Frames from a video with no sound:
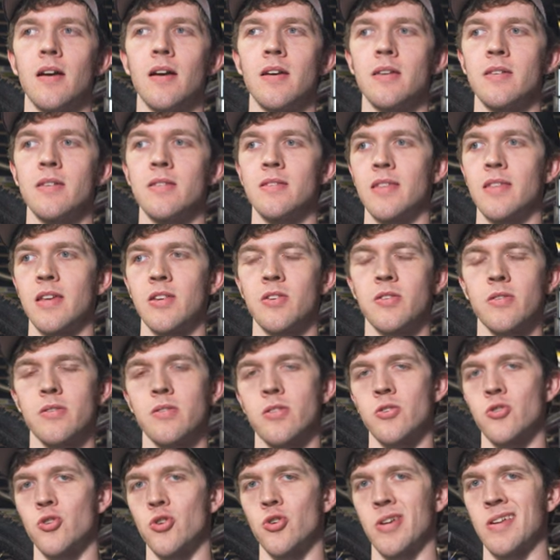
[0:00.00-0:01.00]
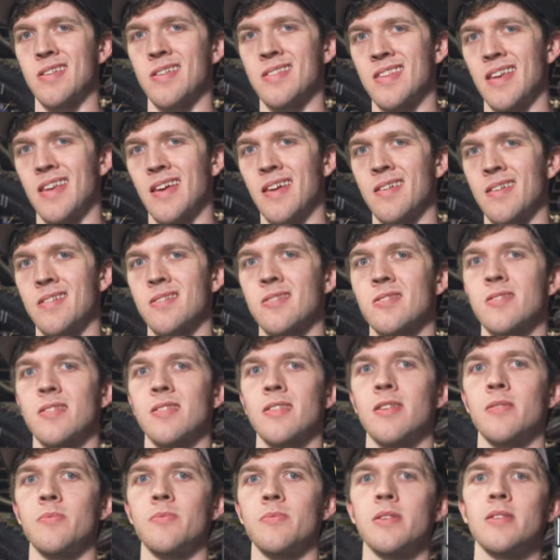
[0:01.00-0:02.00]
is they took the Trance X
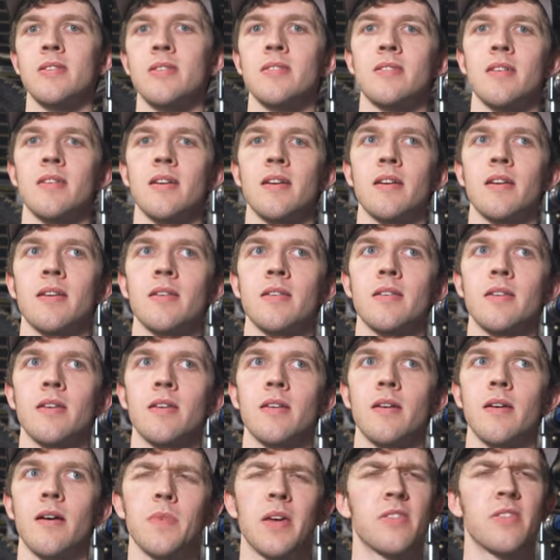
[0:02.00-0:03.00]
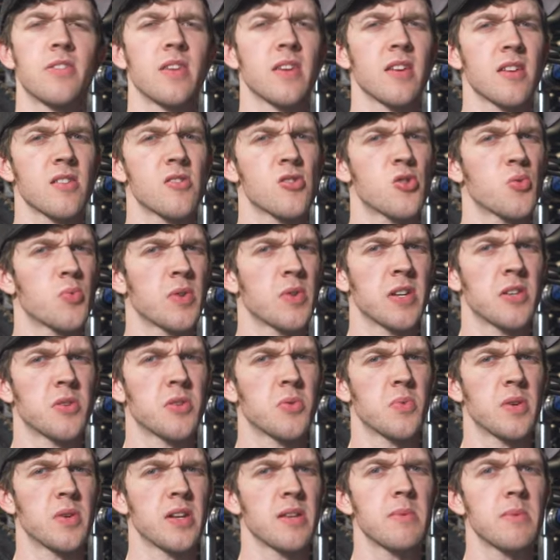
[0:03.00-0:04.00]
that they redesigned, I think in
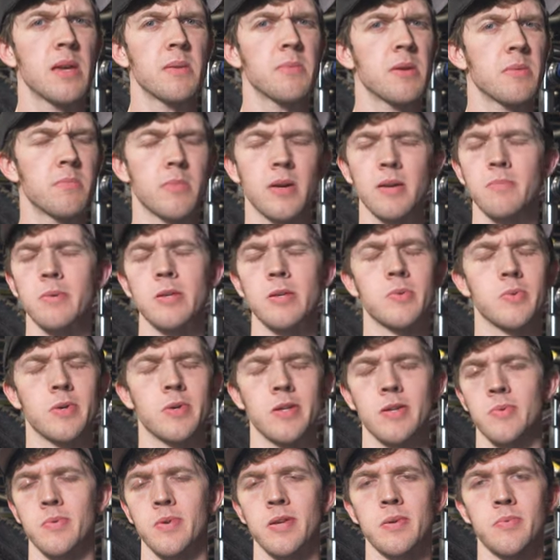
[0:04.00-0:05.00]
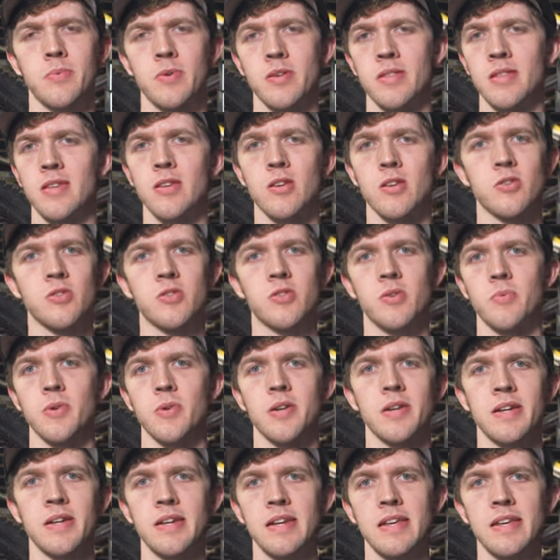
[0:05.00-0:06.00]
2020 maybe, might be 2021, the years are
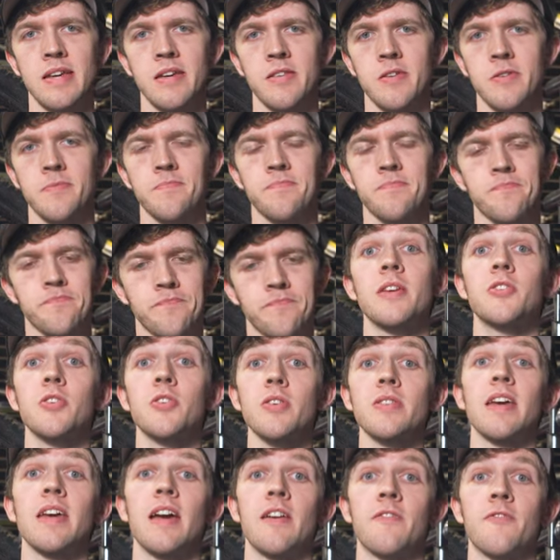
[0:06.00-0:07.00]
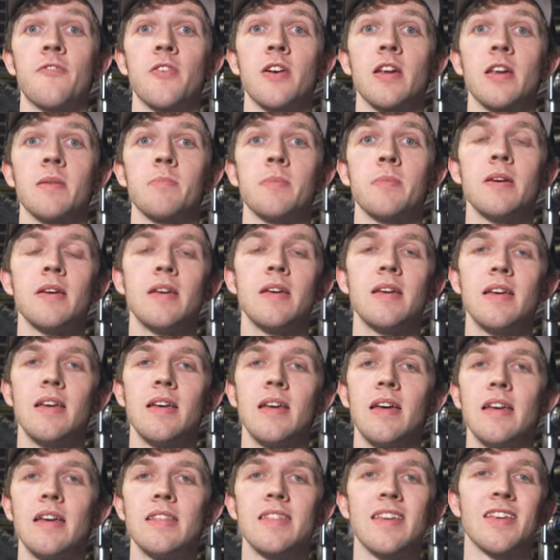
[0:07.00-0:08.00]
running together. They took that frame,
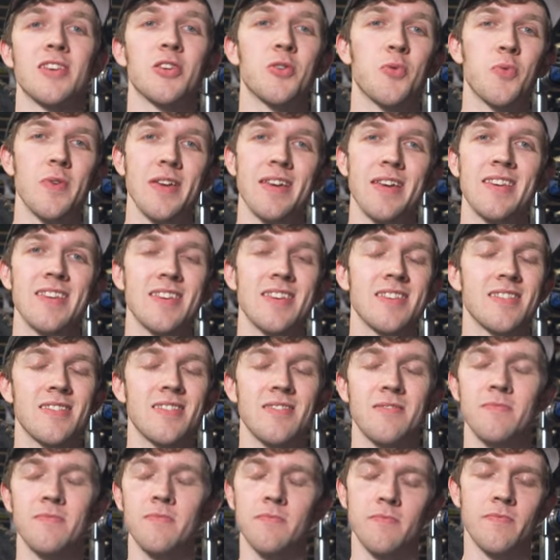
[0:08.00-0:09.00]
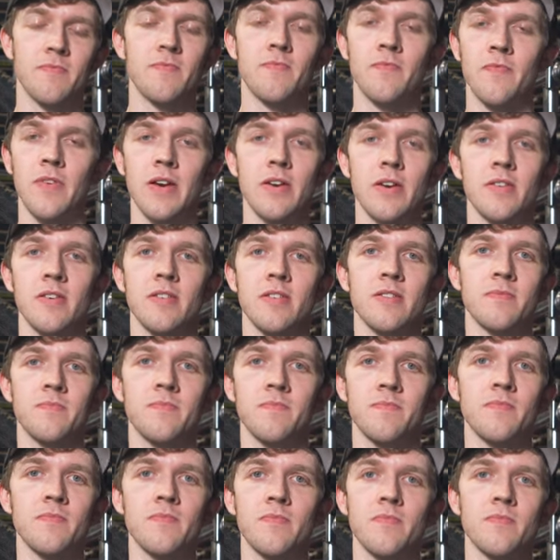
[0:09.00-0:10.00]
they tweaked it very